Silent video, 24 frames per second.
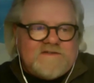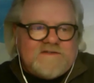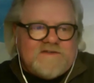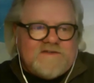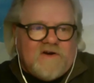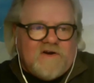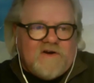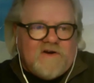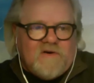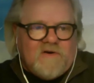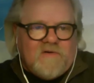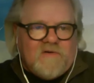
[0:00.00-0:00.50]

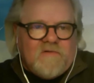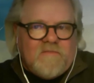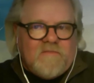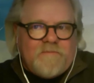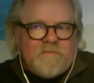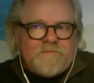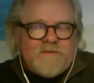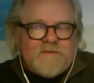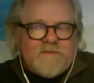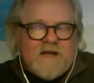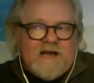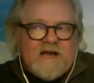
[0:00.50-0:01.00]
So
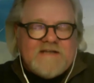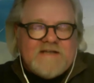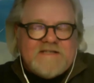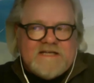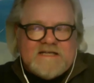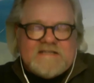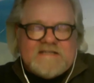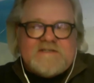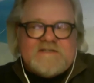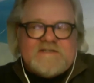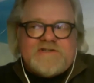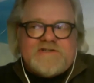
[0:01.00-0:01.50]
I
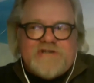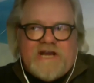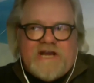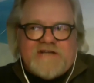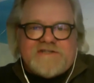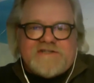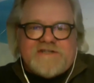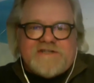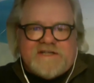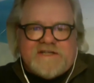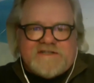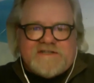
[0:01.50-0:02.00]
did
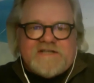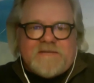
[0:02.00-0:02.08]
change things